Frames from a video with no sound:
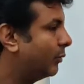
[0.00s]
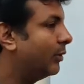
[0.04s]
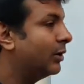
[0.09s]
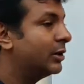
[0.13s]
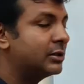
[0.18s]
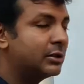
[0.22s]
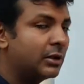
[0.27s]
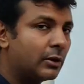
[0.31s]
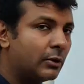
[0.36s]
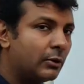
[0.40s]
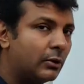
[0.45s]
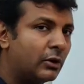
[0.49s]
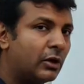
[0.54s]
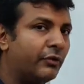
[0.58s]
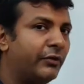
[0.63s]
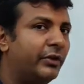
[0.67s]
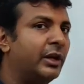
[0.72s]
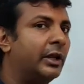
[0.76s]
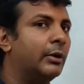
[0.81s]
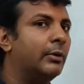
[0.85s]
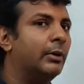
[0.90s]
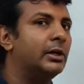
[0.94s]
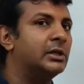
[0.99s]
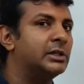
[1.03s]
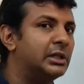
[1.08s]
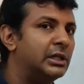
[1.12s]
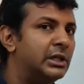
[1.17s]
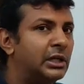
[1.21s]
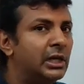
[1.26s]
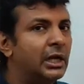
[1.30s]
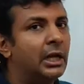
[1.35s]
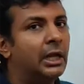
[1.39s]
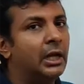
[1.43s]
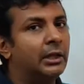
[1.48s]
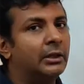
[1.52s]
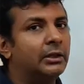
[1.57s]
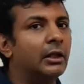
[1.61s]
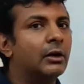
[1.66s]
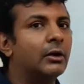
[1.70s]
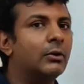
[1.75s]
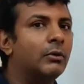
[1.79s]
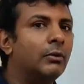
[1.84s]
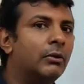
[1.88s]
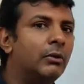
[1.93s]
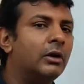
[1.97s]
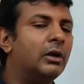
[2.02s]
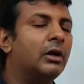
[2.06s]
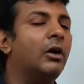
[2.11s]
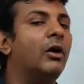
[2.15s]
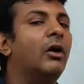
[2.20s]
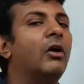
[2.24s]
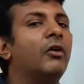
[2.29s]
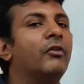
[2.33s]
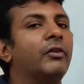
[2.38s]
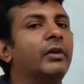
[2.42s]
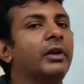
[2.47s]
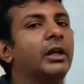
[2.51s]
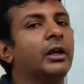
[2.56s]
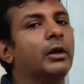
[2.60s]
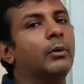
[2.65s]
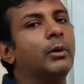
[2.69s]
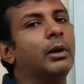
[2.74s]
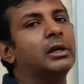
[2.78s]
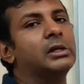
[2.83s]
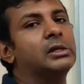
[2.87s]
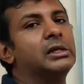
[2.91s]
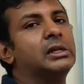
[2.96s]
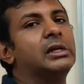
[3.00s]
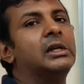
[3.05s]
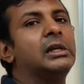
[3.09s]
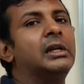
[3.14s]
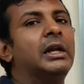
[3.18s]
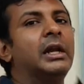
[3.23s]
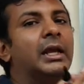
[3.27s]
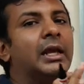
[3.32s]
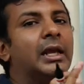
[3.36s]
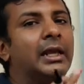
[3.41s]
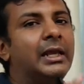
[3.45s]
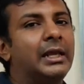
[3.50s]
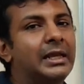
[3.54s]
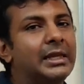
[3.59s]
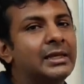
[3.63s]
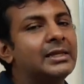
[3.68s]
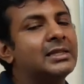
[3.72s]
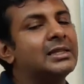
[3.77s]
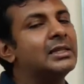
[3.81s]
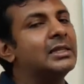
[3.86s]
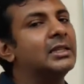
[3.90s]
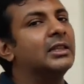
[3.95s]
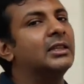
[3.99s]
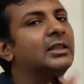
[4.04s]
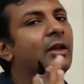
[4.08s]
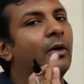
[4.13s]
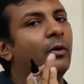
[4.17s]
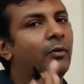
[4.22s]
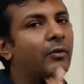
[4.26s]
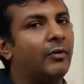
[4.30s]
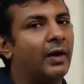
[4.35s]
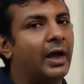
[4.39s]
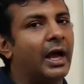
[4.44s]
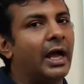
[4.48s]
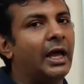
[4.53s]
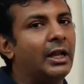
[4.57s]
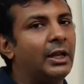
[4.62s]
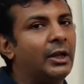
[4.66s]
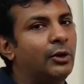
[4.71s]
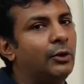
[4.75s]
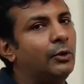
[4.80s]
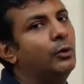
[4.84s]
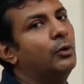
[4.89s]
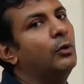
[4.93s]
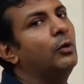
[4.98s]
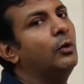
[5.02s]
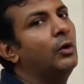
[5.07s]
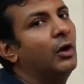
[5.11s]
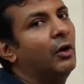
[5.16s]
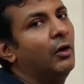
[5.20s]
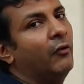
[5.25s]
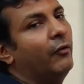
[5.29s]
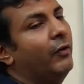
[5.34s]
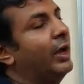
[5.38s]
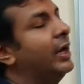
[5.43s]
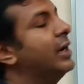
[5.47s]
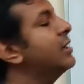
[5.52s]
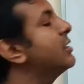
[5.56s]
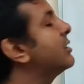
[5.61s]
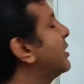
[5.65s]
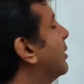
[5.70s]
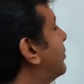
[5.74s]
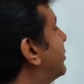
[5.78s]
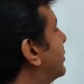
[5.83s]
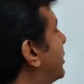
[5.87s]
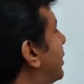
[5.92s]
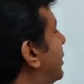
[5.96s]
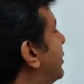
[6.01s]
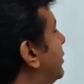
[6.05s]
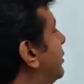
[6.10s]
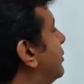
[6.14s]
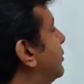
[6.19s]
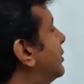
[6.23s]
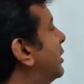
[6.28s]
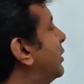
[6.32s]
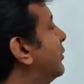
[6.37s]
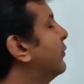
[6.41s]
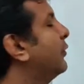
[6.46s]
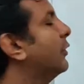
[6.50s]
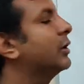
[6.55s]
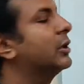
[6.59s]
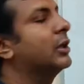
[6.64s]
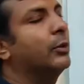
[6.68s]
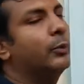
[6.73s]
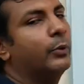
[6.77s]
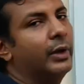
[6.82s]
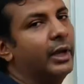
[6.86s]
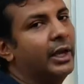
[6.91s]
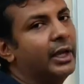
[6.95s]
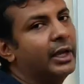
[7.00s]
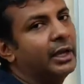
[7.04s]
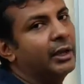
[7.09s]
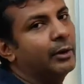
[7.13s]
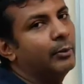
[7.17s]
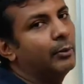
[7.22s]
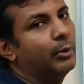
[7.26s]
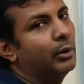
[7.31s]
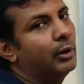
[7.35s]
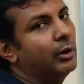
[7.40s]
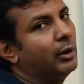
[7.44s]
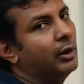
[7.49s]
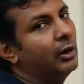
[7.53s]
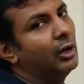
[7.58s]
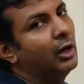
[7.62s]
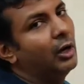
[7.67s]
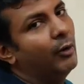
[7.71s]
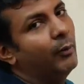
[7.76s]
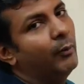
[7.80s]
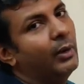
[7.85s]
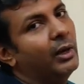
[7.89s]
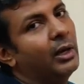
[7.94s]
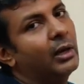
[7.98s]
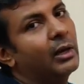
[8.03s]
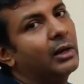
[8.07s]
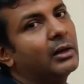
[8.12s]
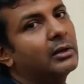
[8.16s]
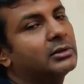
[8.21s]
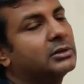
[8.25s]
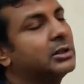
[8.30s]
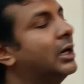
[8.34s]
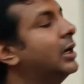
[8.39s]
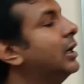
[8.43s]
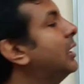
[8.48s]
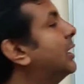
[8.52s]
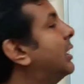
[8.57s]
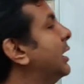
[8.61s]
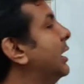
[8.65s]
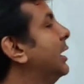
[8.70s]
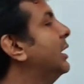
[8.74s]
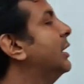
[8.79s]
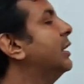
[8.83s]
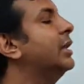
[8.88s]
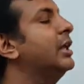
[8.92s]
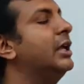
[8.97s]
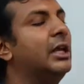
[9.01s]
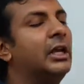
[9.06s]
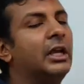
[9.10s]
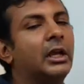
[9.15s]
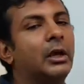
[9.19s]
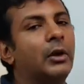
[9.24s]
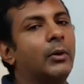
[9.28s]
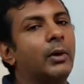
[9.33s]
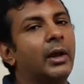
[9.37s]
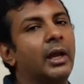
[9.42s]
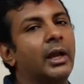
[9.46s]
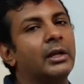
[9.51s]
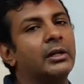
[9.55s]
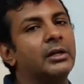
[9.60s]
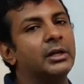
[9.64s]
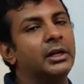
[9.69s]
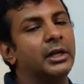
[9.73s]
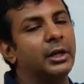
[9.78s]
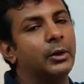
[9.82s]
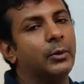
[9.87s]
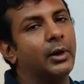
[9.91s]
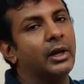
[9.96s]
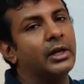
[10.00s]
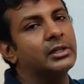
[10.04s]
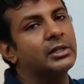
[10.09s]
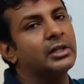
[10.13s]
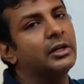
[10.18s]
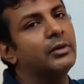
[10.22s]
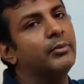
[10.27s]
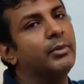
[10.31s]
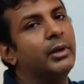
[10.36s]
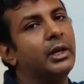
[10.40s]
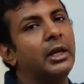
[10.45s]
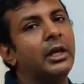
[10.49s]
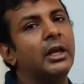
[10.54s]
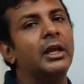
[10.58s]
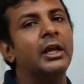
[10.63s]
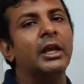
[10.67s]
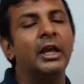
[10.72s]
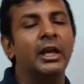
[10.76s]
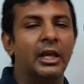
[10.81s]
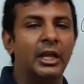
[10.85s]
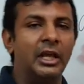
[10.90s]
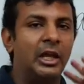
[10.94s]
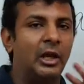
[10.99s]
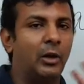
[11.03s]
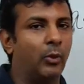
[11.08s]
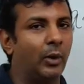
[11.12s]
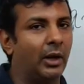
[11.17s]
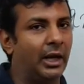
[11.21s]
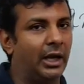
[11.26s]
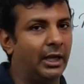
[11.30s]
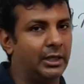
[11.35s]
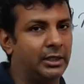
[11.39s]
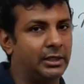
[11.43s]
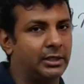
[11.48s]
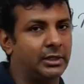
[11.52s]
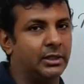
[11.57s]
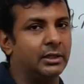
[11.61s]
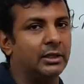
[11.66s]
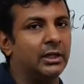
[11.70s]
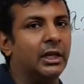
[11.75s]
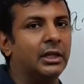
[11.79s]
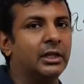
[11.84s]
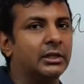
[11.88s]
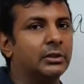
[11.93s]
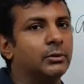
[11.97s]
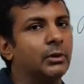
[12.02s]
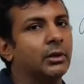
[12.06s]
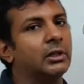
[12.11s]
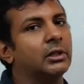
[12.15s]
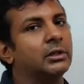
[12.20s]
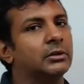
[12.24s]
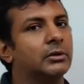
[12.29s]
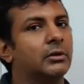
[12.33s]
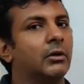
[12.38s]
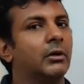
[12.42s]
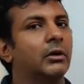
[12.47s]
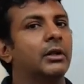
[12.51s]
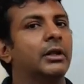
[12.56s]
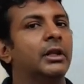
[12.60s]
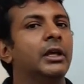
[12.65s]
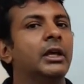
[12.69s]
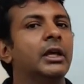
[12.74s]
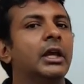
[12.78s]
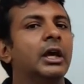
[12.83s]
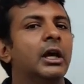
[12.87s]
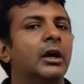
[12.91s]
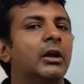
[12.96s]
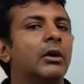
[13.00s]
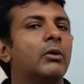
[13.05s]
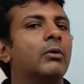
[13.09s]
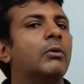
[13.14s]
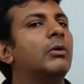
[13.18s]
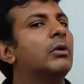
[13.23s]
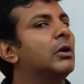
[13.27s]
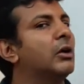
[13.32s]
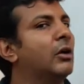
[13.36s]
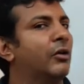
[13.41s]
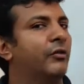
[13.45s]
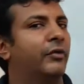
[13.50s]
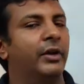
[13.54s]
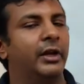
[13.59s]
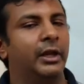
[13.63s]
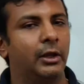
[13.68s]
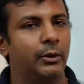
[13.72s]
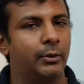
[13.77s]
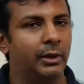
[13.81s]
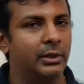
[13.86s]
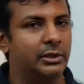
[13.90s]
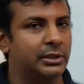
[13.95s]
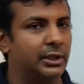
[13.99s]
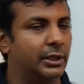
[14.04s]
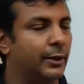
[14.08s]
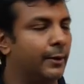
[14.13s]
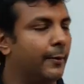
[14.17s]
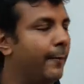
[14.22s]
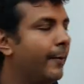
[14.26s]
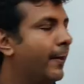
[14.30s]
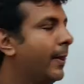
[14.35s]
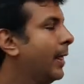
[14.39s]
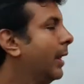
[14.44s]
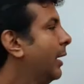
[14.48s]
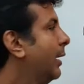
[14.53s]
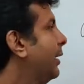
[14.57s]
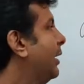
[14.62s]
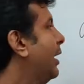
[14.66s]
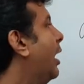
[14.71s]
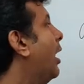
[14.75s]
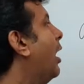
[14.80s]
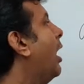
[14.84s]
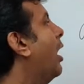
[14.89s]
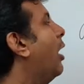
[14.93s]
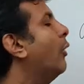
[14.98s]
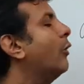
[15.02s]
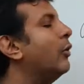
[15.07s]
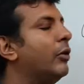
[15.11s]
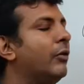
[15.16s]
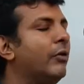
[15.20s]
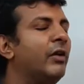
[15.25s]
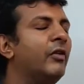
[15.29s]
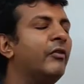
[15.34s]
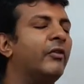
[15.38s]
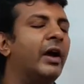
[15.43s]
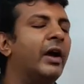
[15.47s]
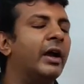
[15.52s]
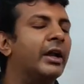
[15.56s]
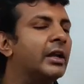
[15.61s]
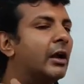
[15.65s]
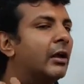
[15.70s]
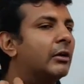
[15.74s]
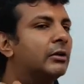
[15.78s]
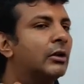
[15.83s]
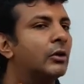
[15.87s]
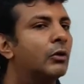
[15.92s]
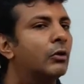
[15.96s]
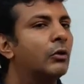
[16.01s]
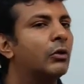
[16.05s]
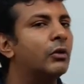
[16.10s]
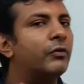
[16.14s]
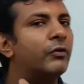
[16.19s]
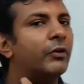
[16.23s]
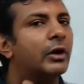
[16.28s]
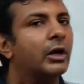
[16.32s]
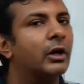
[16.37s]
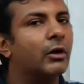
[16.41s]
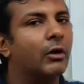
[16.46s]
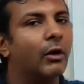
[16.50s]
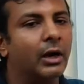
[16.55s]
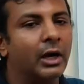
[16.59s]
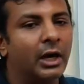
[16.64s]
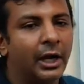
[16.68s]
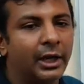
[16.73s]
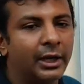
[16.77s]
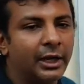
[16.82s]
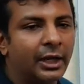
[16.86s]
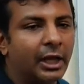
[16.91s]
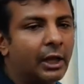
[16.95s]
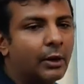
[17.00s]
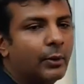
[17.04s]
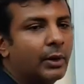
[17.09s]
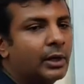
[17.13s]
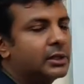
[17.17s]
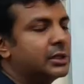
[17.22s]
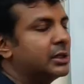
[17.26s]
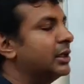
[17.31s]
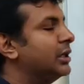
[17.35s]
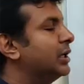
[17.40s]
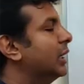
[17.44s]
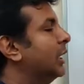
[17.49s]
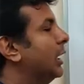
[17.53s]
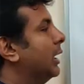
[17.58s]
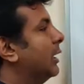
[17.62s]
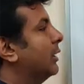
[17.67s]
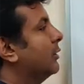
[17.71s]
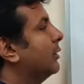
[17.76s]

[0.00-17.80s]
What is the root of an equation? The root of an equation is the value when substituted for the variable will result in the equation being equalized. That is what is called the root of an equation. Now, how do we find out the root for a quadratic equation?